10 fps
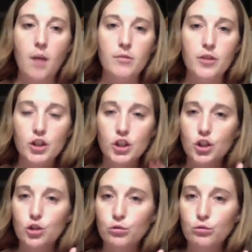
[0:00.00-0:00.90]
There's just
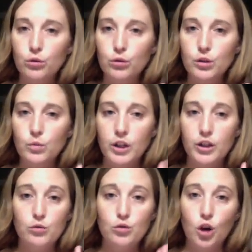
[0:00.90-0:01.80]
2 rules where
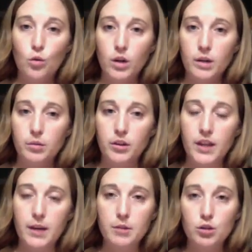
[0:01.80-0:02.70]
you don't want to put
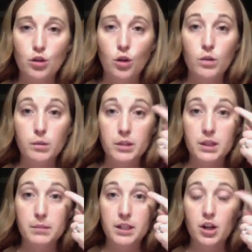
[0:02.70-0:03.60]
them. You don't want to put
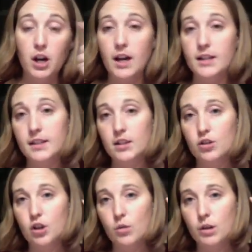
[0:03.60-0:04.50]
them in your eyes, and you
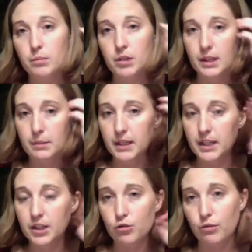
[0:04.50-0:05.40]
don't want to put them
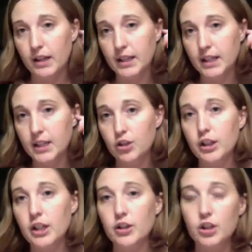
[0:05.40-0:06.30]
directly in your
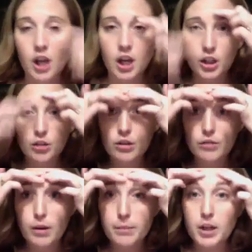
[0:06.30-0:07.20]
ears. You can
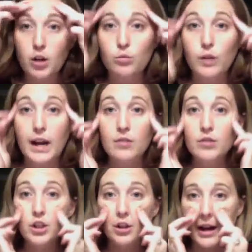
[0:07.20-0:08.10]
rub it around
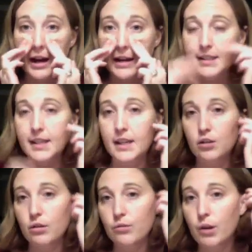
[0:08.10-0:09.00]
your eyes, and
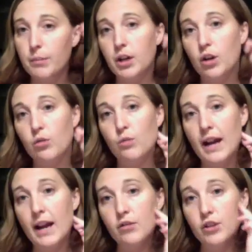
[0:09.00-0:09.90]
you can rub it
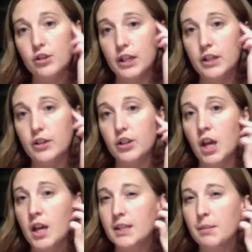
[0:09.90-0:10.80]
around your ears.
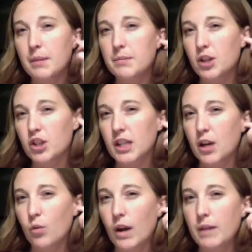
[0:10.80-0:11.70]
Sometimes I'll just kind
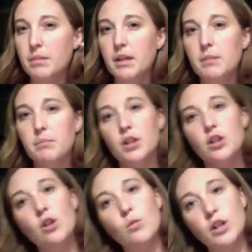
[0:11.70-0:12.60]
of wipe it, but you
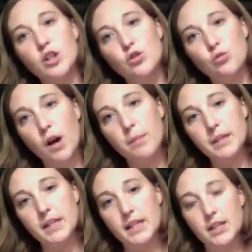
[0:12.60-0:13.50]
don't want to drop
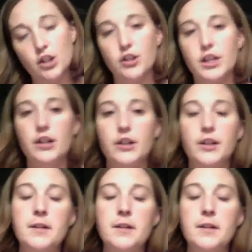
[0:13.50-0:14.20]
it in your ear.